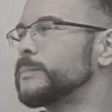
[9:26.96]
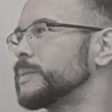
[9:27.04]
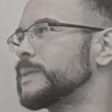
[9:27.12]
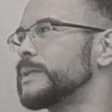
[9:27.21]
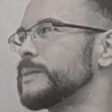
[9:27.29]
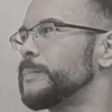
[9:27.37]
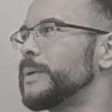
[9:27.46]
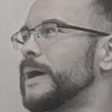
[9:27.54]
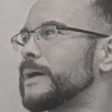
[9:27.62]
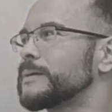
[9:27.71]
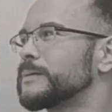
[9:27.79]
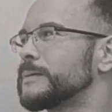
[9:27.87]
But then in the
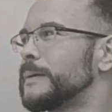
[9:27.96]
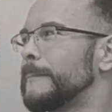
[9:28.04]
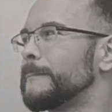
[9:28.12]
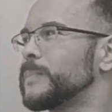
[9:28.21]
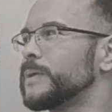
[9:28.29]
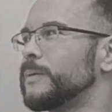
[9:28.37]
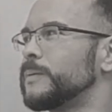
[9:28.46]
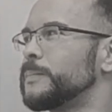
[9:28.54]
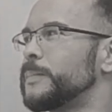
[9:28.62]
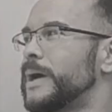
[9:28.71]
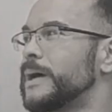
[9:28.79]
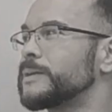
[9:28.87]
back, you go
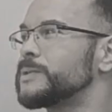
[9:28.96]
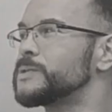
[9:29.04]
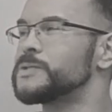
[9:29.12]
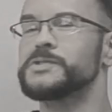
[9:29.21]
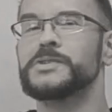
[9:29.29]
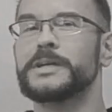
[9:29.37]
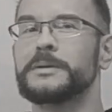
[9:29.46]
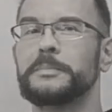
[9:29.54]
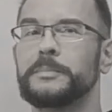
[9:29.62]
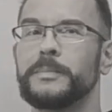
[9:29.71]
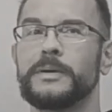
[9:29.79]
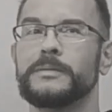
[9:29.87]
in the back and there's just like a
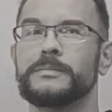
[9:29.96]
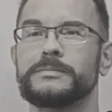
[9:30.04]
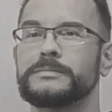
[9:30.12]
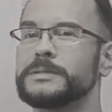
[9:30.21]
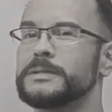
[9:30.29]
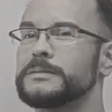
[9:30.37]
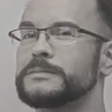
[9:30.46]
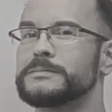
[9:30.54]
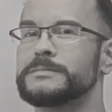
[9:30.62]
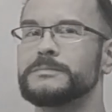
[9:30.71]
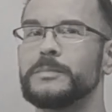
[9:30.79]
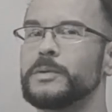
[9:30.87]

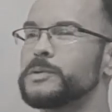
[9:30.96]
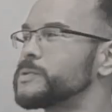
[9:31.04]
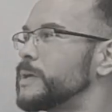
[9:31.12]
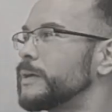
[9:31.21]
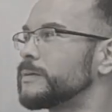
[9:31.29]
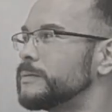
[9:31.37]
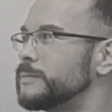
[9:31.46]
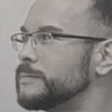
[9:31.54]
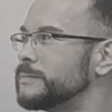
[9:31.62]
motorcycle.